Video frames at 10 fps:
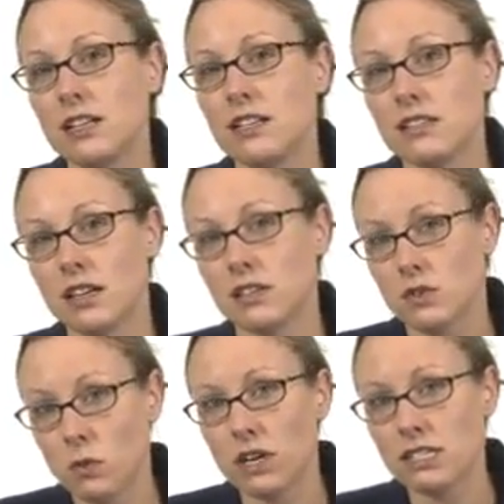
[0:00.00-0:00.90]
is that it's
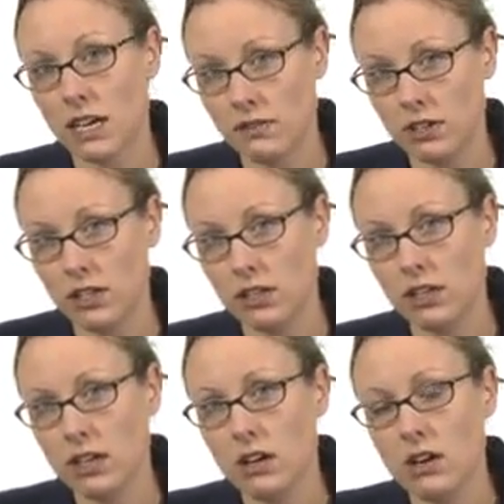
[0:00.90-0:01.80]
quite heavy.
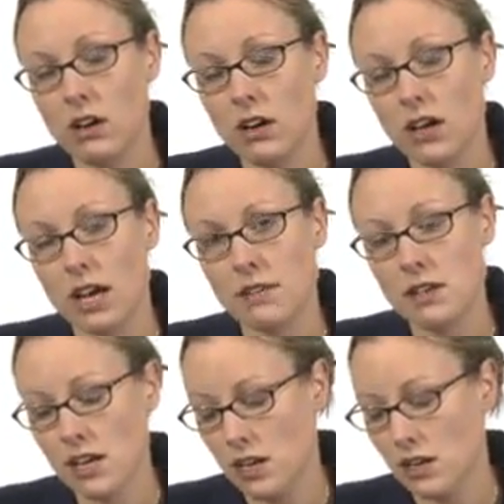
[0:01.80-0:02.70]
And
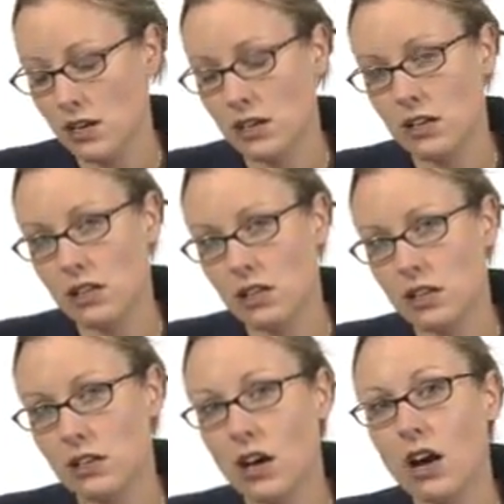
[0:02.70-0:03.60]
then
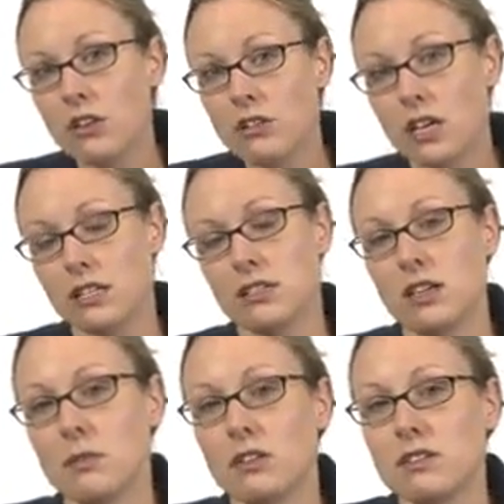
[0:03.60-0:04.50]
the other nice
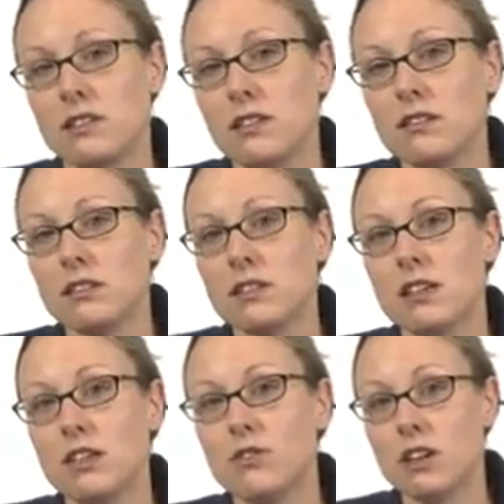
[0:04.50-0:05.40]
thing about steel is
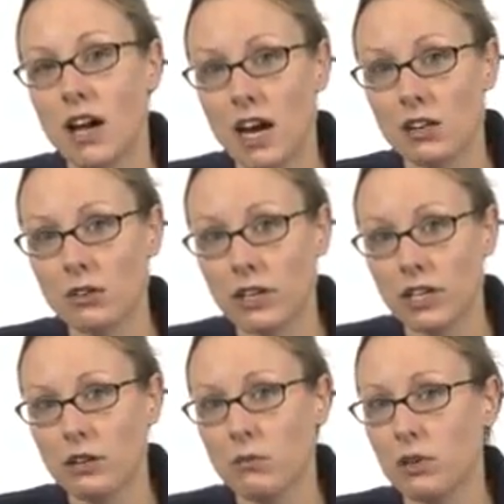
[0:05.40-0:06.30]
that you can alloy
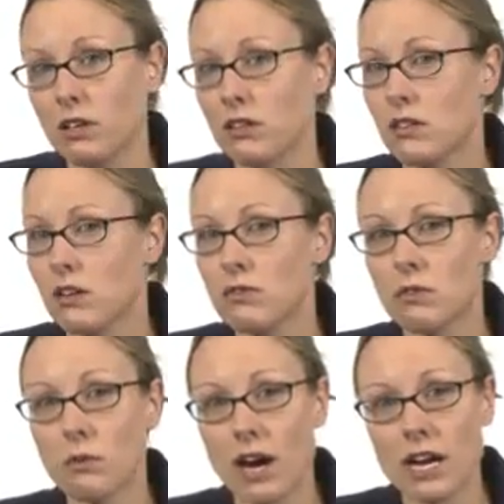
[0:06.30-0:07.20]
it with a
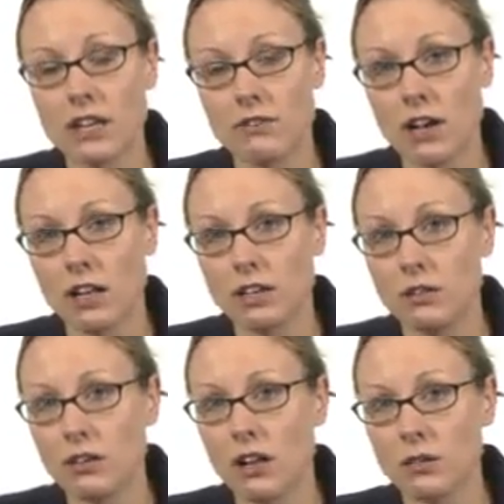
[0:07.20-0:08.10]
variety of
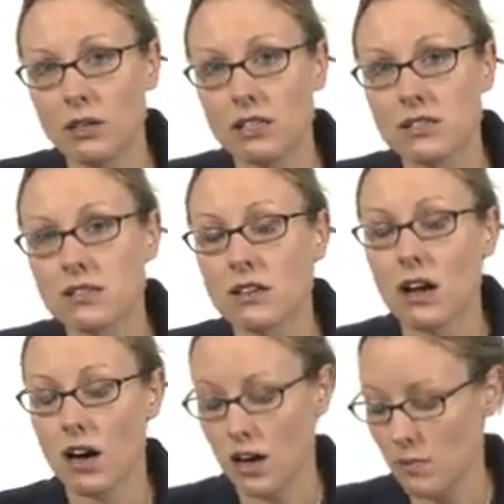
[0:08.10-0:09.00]
elements,
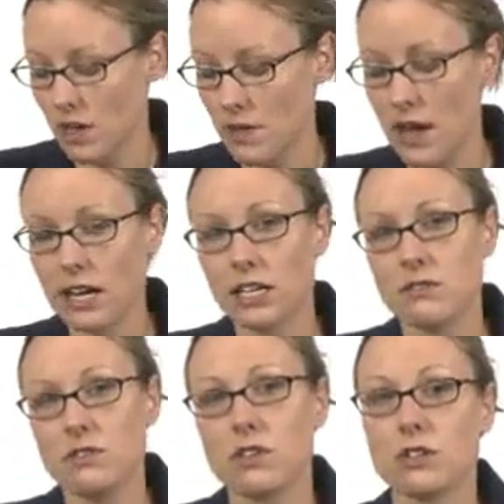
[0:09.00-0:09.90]
and that
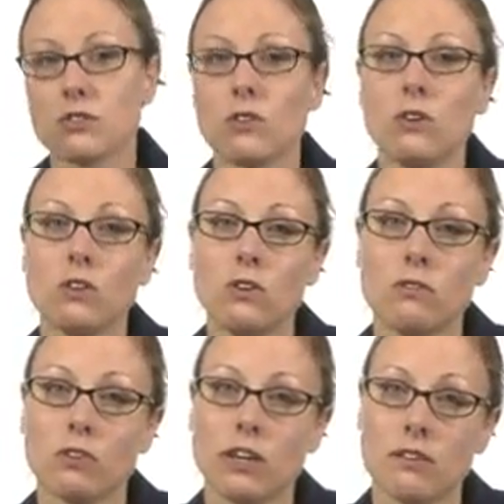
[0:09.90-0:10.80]
gives you control
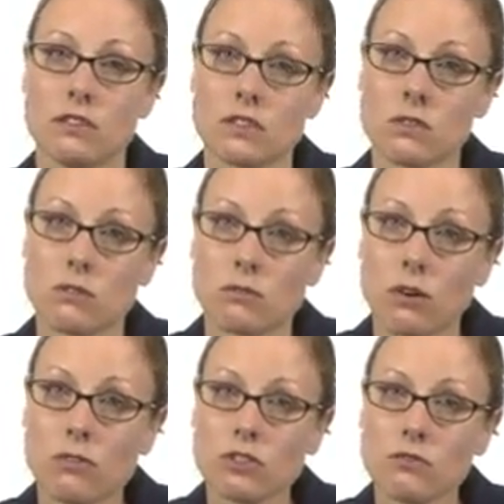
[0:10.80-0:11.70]
over if it's
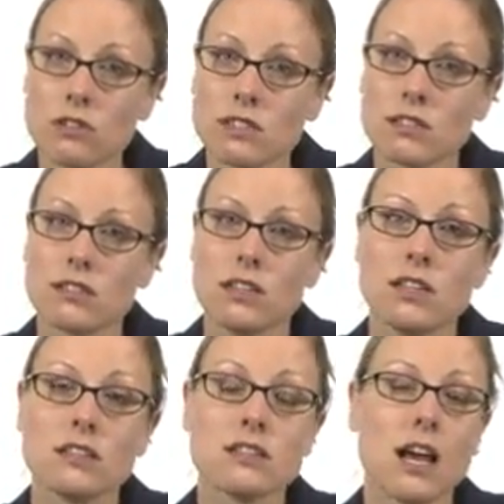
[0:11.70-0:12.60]
corrosion
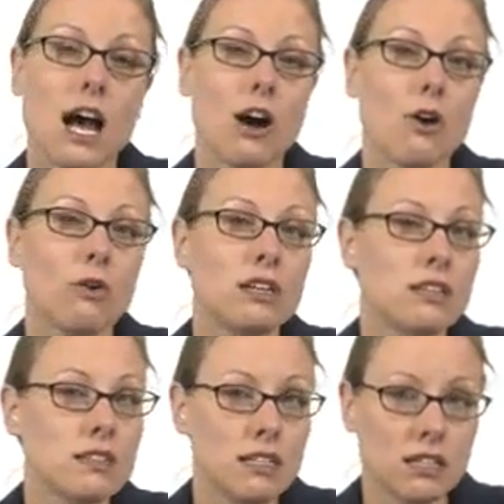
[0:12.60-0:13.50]
resistant, how
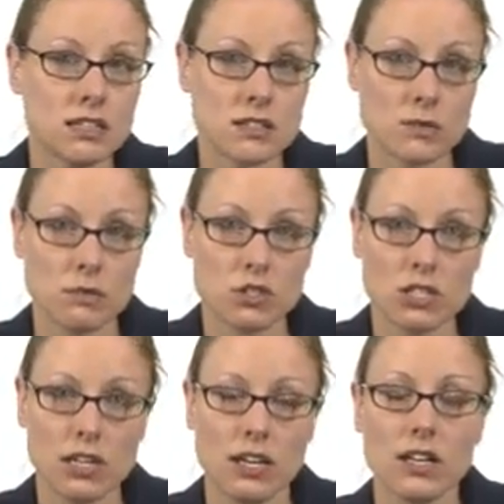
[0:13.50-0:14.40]
easy it is to
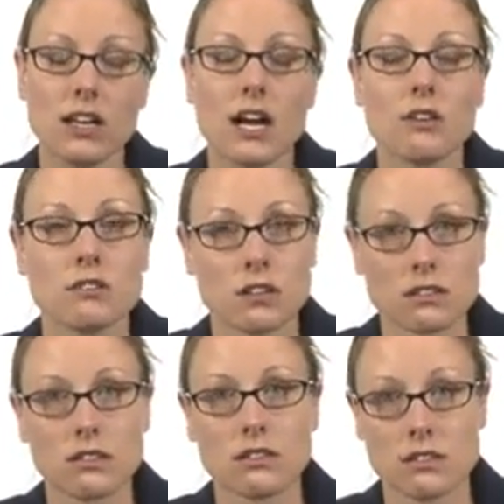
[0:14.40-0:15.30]
machine, and how
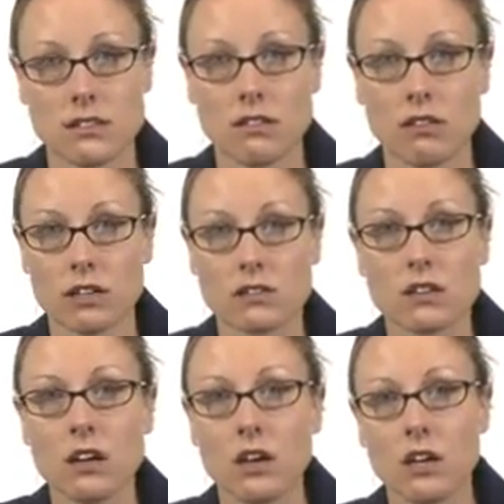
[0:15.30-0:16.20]
ductile the steel is.
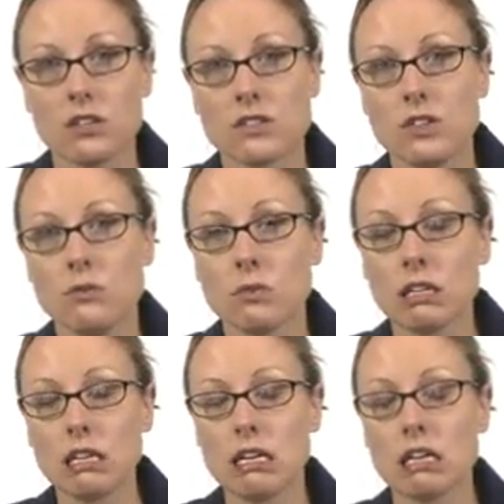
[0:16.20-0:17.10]
So you
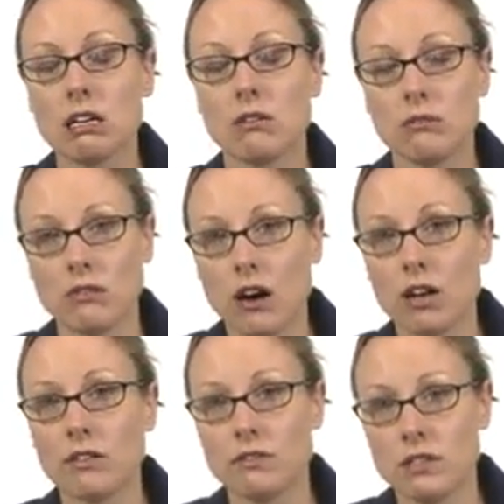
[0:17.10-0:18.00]
really can get a
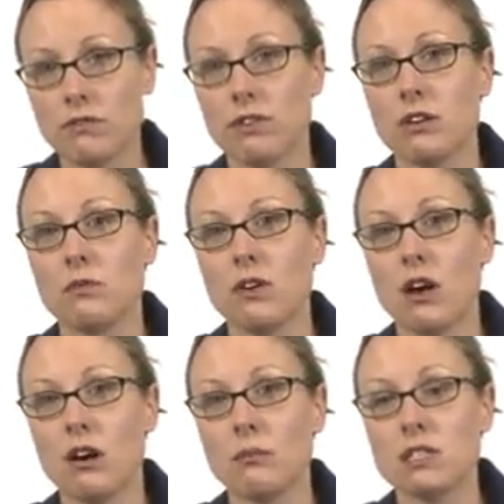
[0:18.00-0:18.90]
lot of different
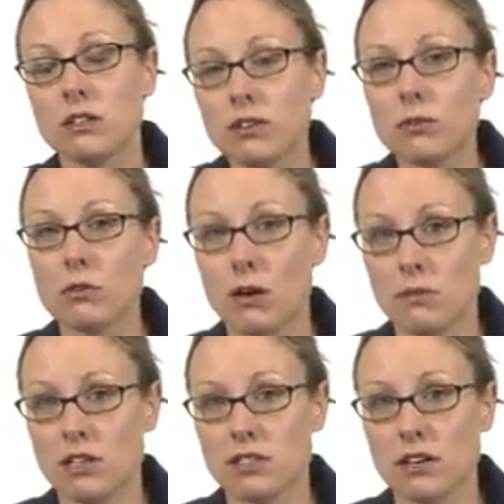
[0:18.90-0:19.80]
material
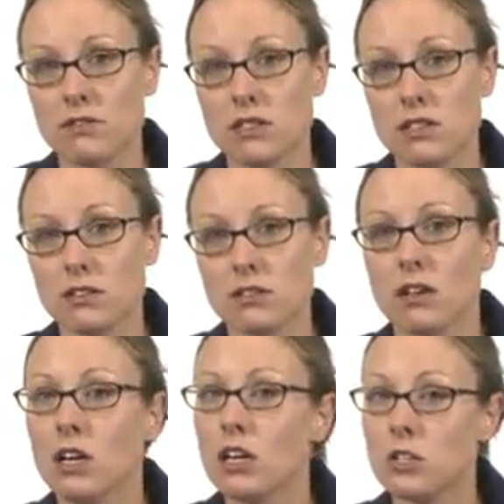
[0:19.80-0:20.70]
properties out of
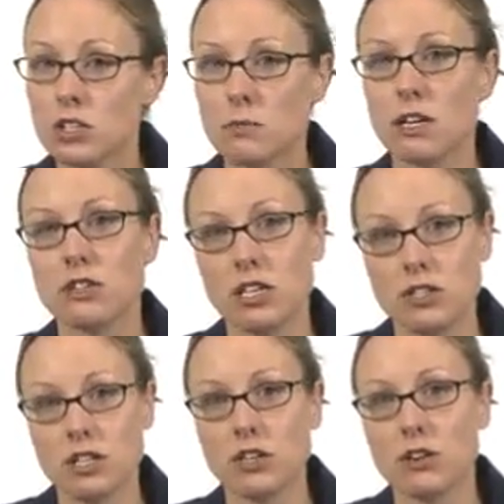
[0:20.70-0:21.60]
steel just by
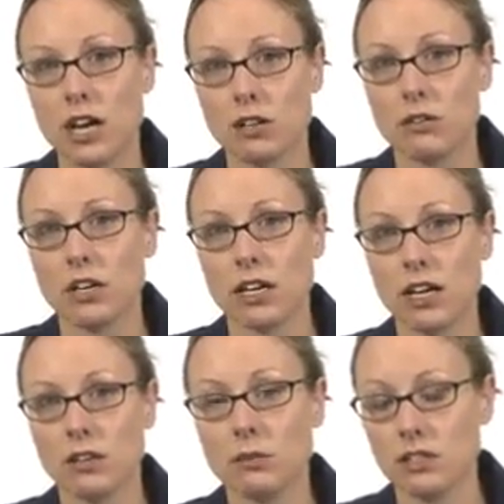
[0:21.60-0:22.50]
changing your alloying
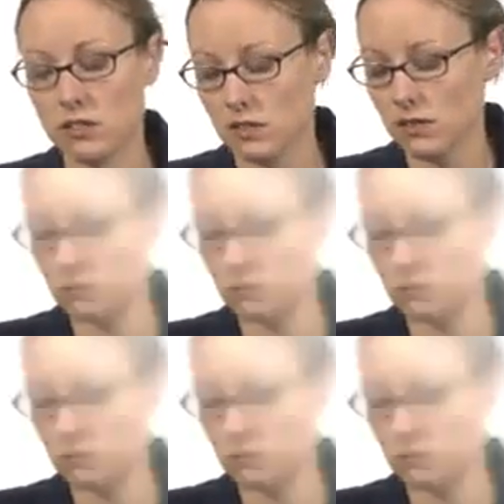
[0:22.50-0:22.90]
elements.